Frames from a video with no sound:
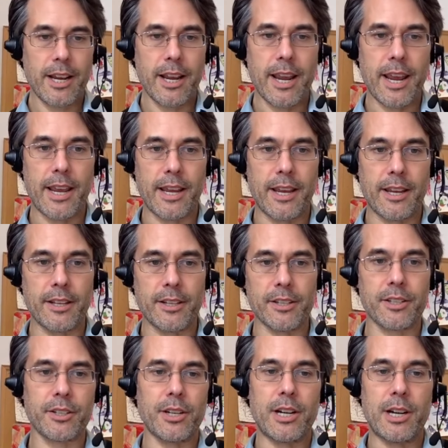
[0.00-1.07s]
And
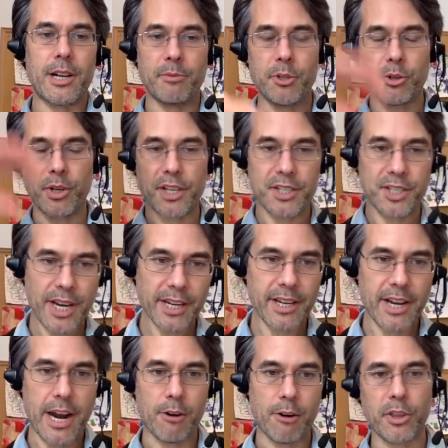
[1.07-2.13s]
um, during the
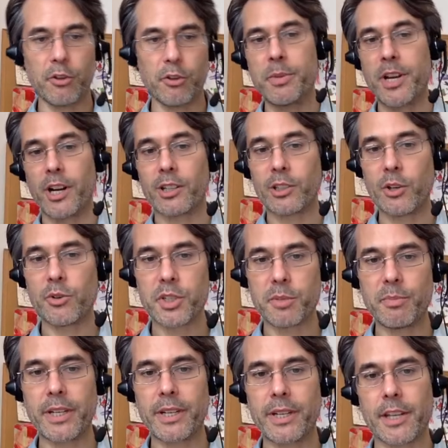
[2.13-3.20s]
second hour, there will be a closed
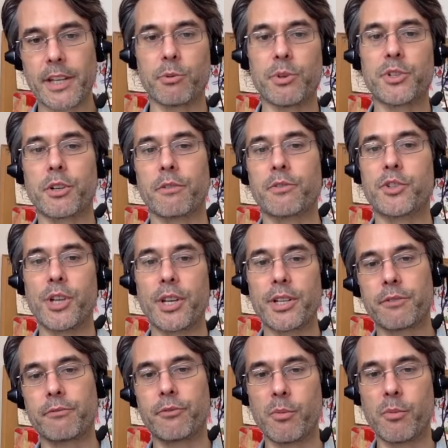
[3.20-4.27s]
meeting that's reserved
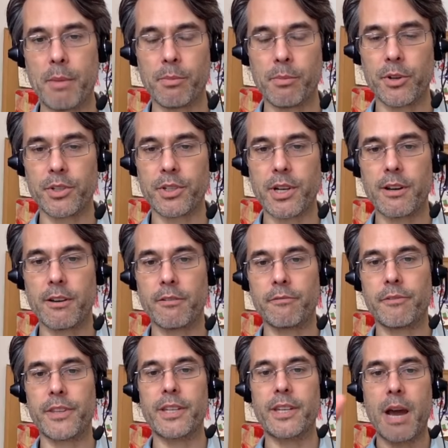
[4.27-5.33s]
just for members of
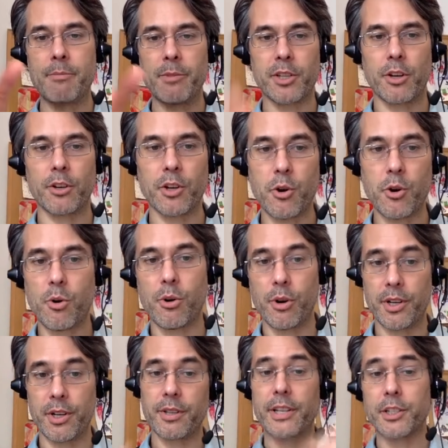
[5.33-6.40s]
the AMICAL
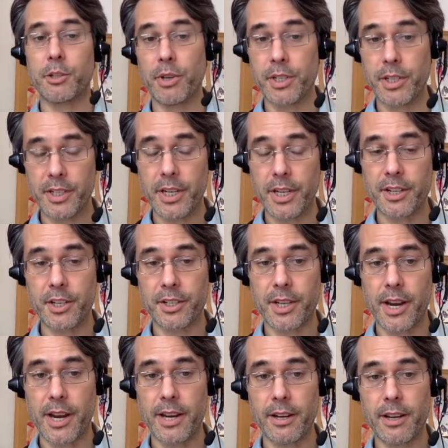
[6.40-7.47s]
cohort that's going to
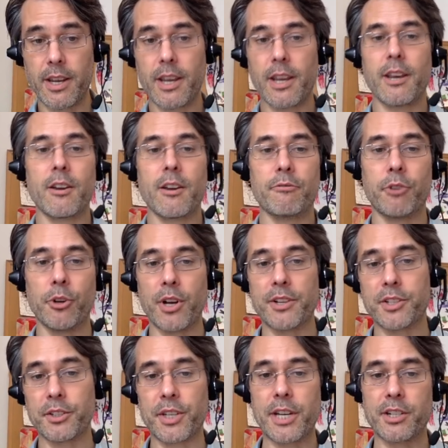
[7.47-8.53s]
DHSI for
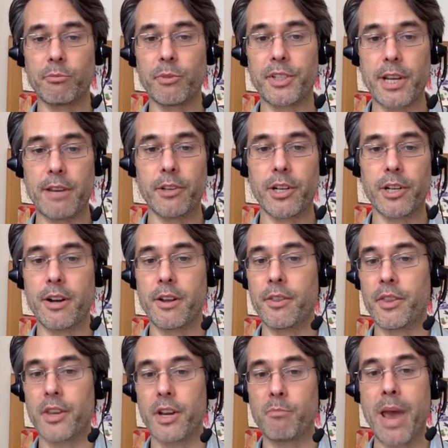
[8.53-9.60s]
consultation with David on
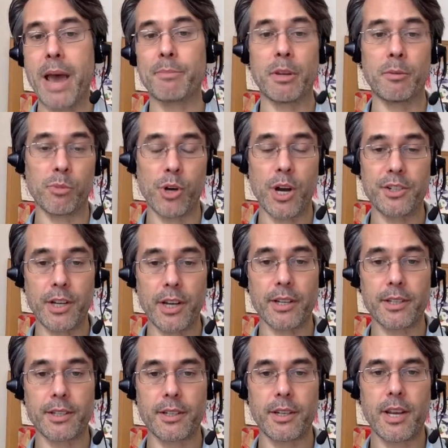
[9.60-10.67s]
their mapping
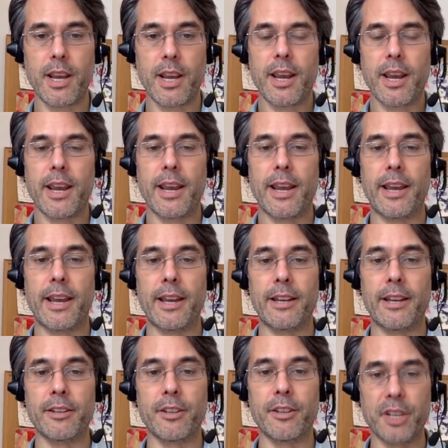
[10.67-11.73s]
projects.
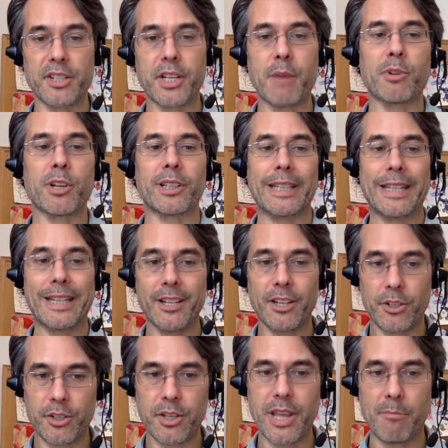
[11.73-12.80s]
And there's a separate link
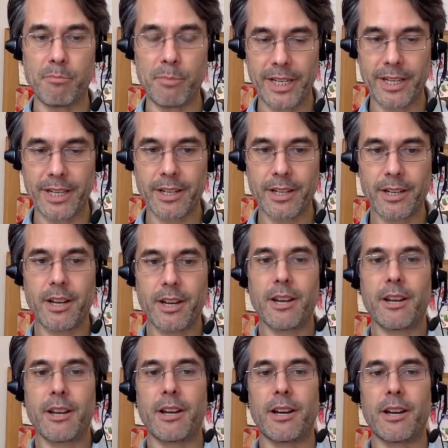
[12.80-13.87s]
to that meeting
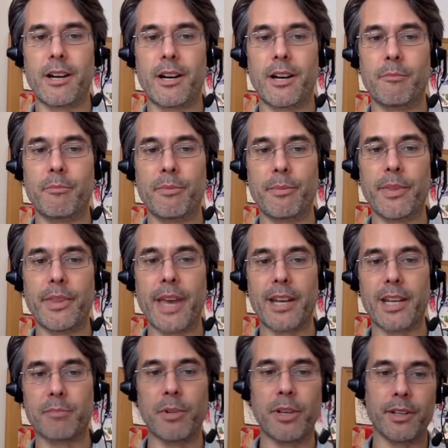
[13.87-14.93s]
um, that has
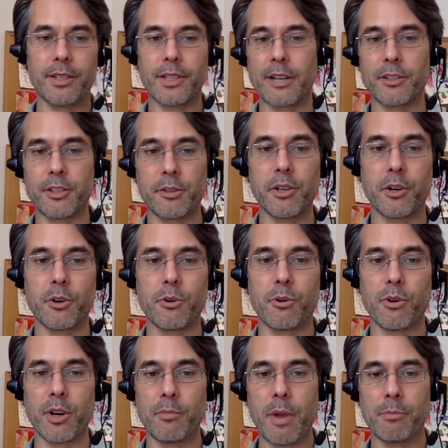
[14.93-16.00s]
been sent to the
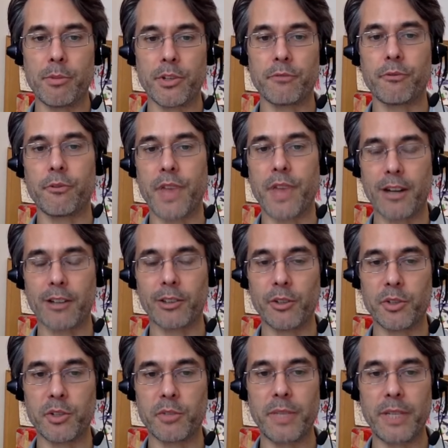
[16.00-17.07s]
cohort members for that
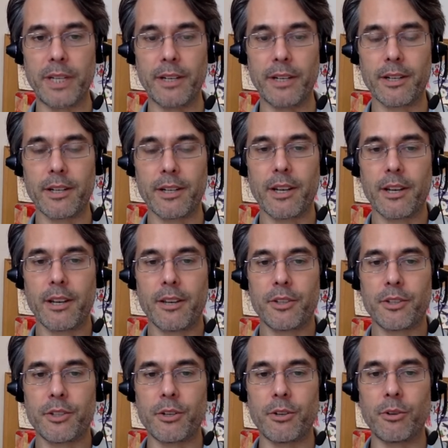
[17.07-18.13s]
closed meeting.
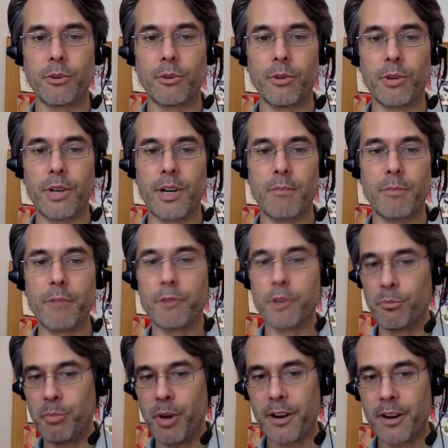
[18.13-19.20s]
So um, if
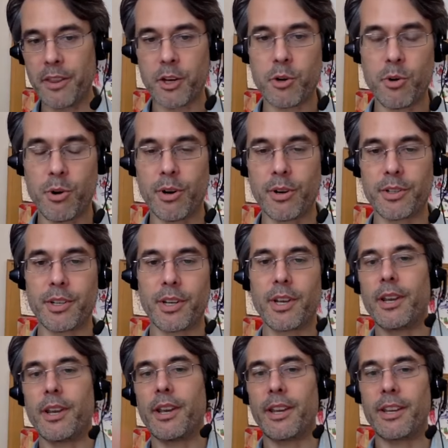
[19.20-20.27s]
you're part of the cohort,
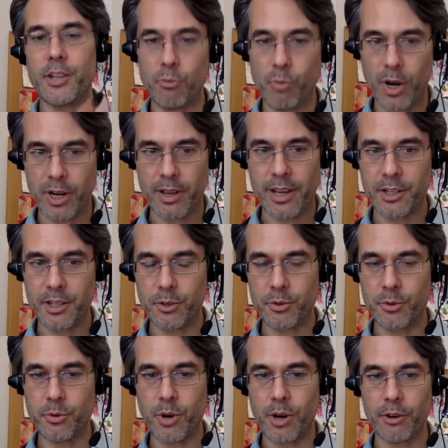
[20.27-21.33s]
you want and
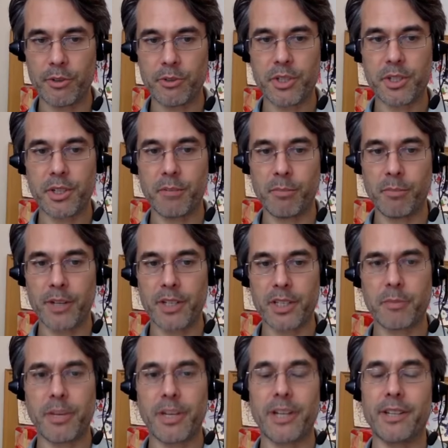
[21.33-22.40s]
you are interested in
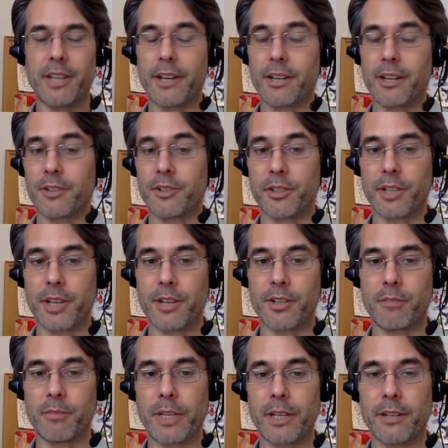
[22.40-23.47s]
participating in that
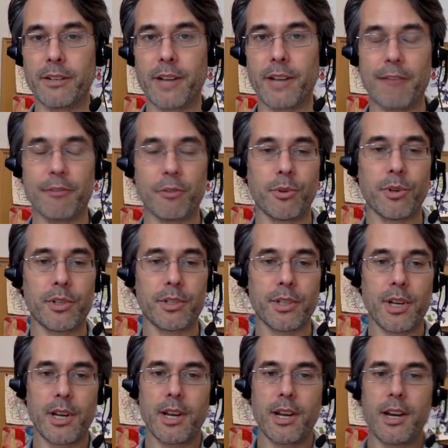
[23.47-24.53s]
consultation meeting afterwards,
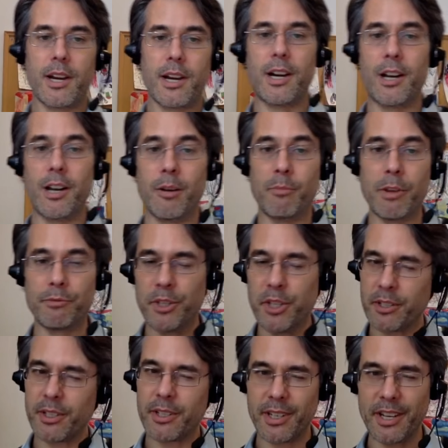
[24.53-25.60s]
um, if you
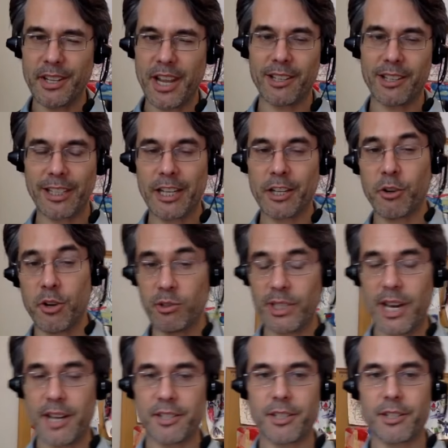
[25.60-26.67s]
didn't get that link or you
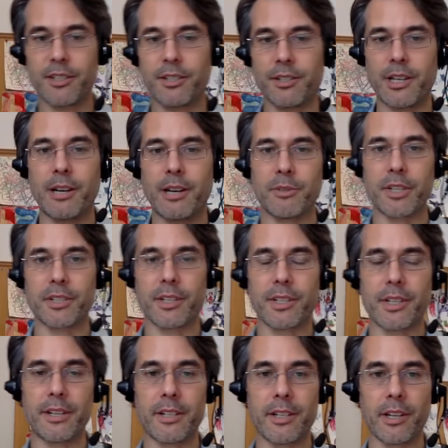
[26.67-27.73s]
lost it, um, just
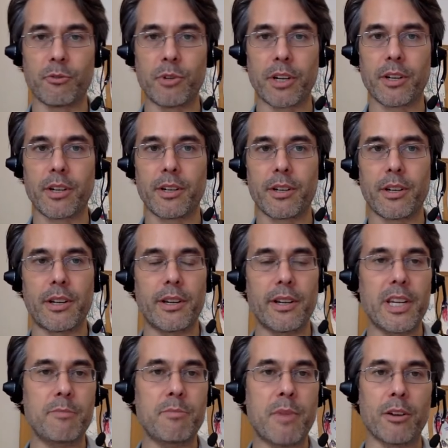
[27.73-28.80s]
send a quick uh,
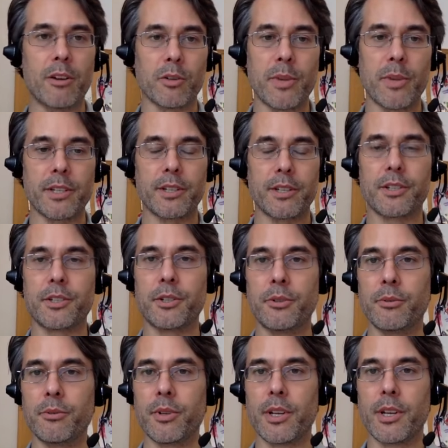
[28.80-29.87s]
email or message
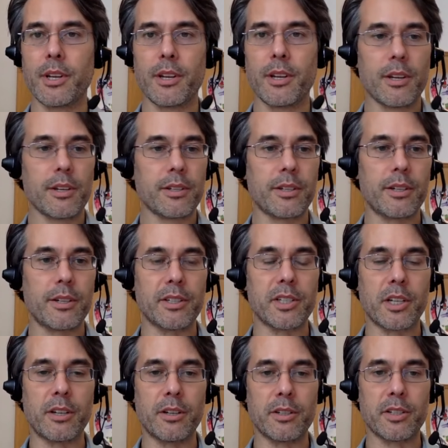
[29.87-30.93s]
to, to,
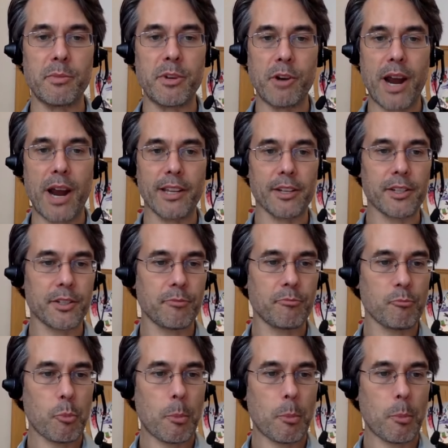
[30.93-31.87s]
to, to me or Alex.